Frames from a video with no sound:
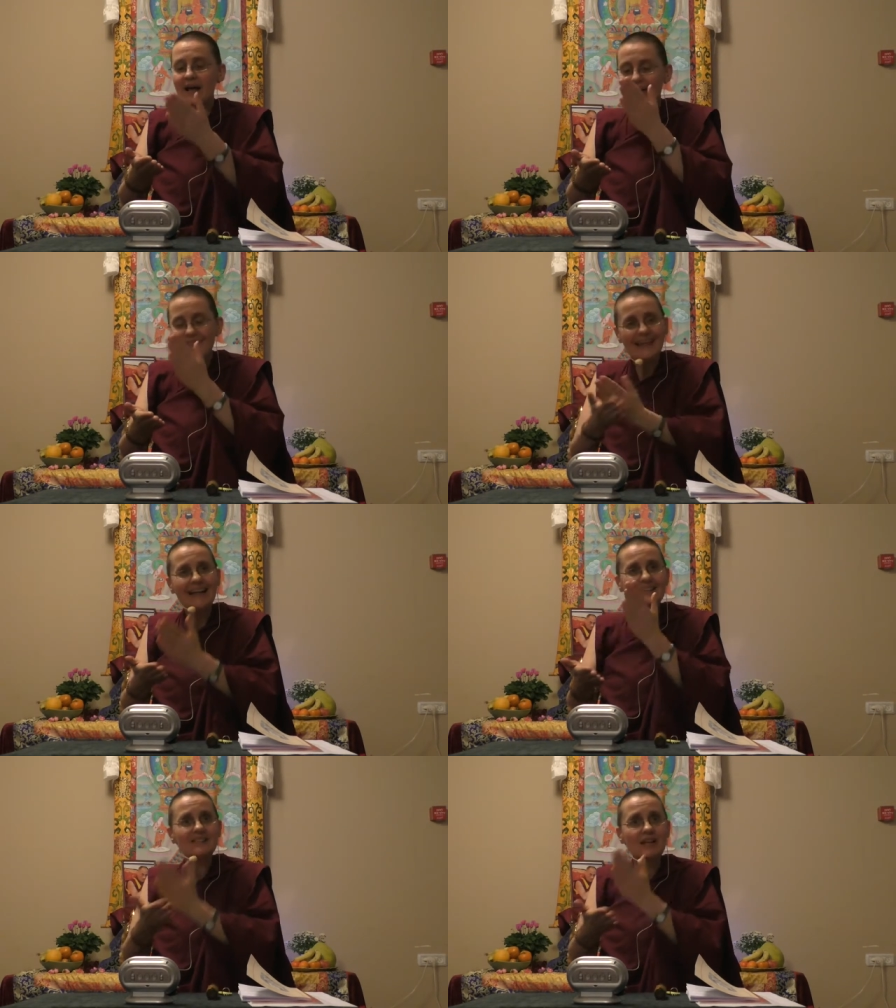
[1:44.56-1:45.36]
And
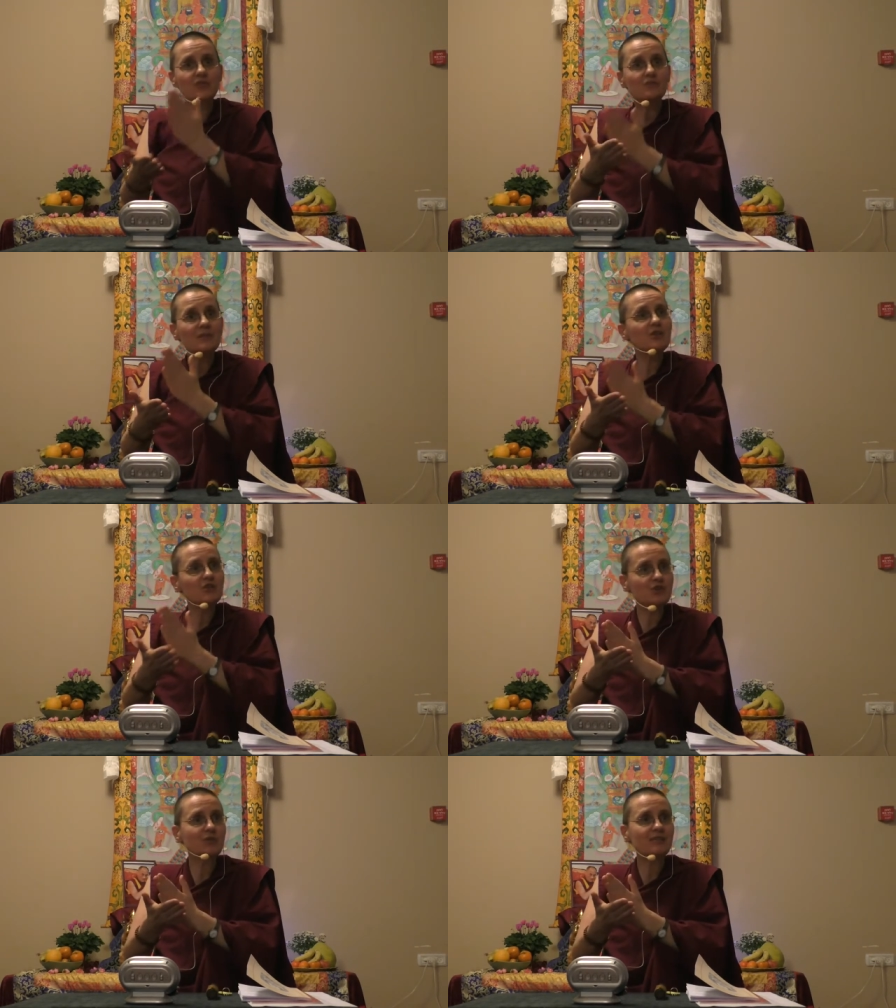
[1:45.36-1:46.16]
that's that really
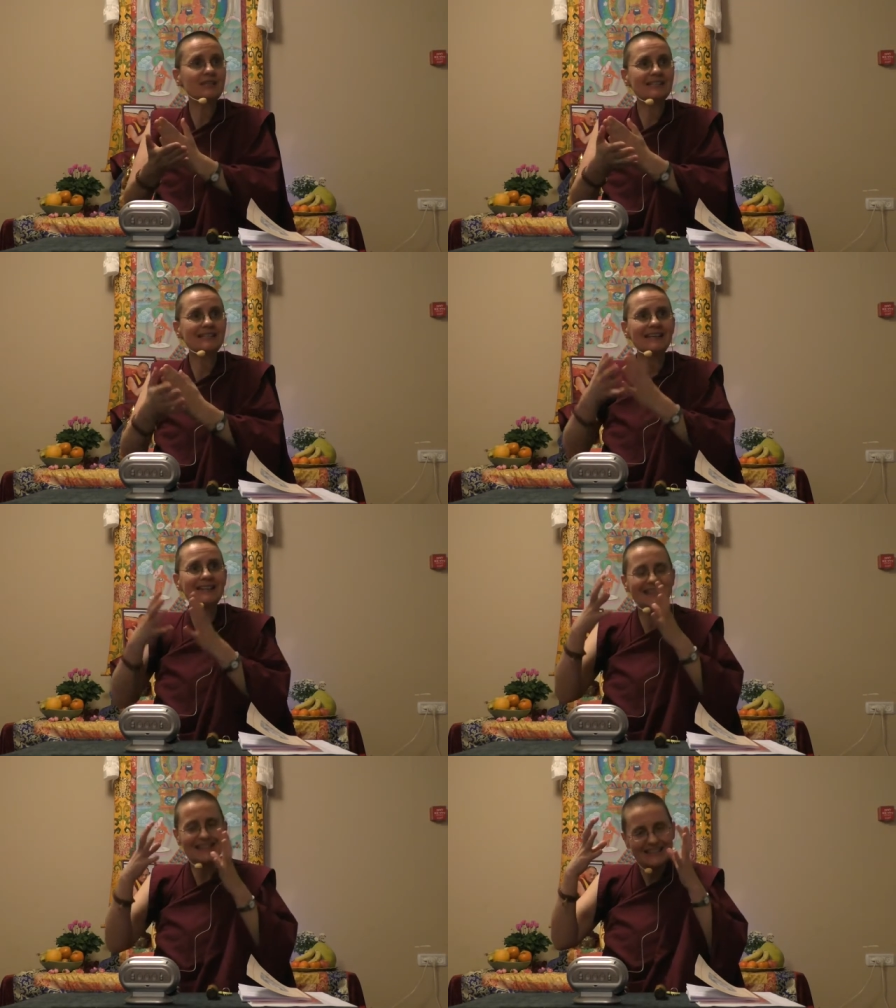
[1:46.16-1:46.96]
shows us that
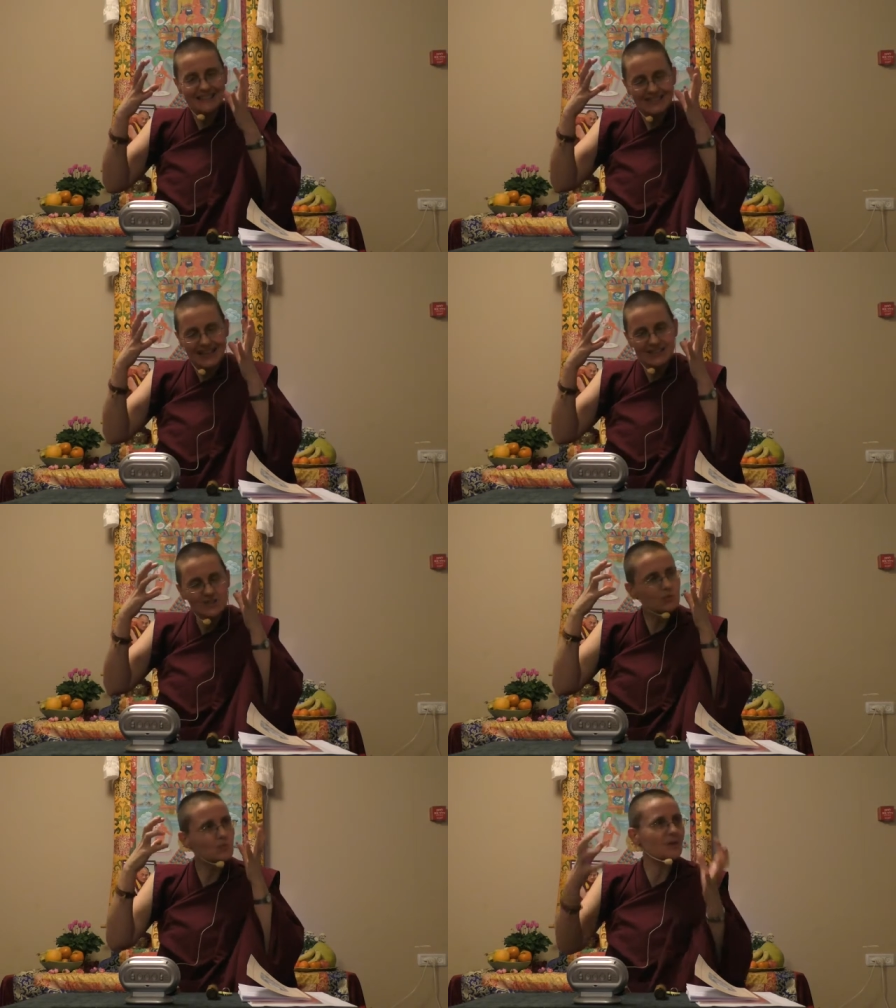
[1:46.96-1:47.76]
that's
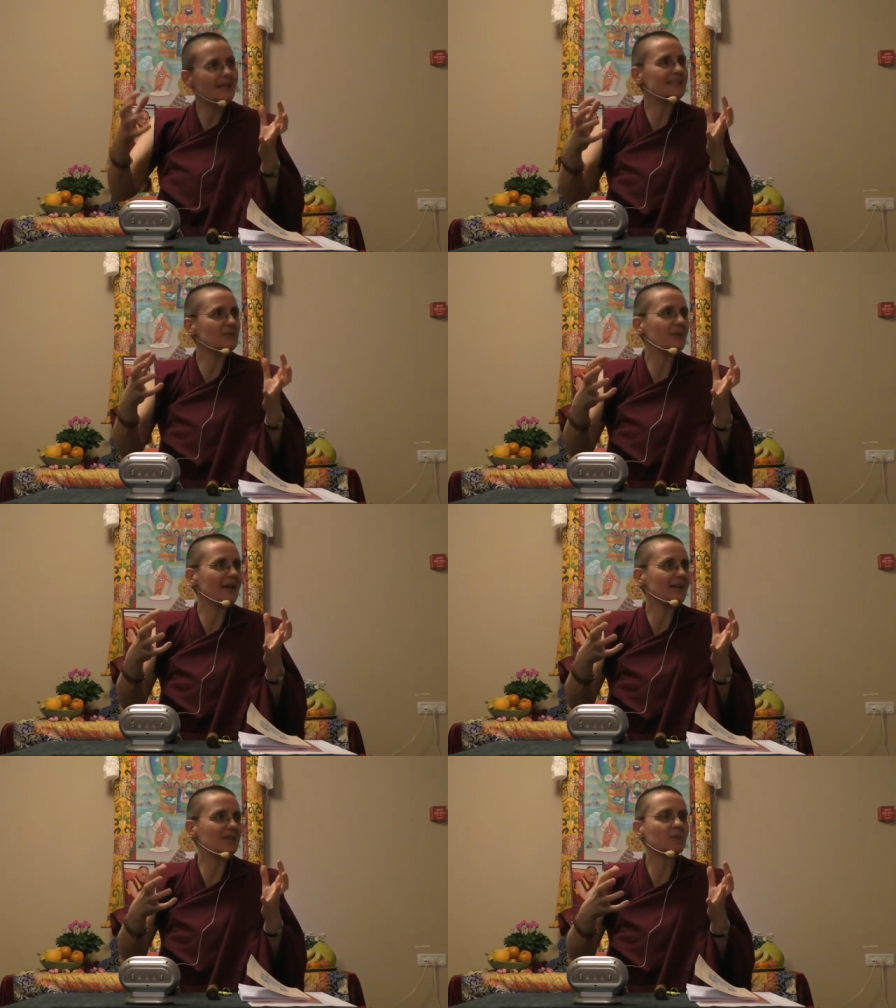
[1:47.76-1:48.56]
the greatest we
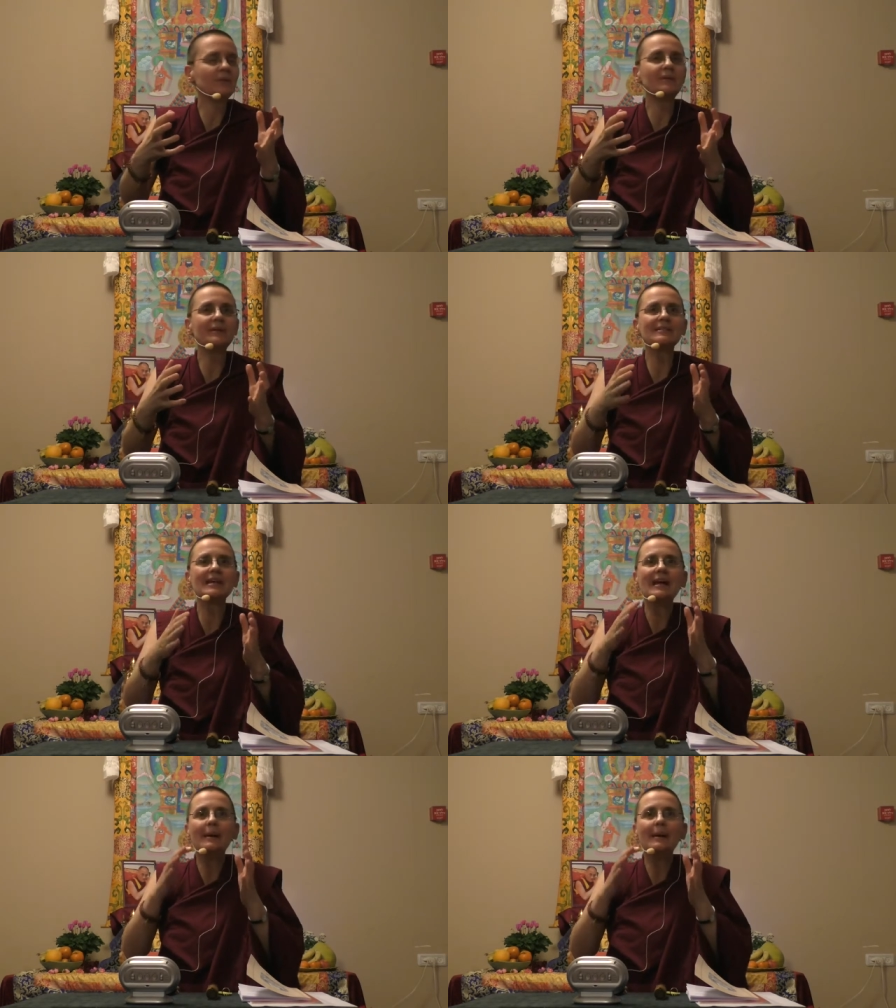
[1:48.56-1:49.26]
can experience.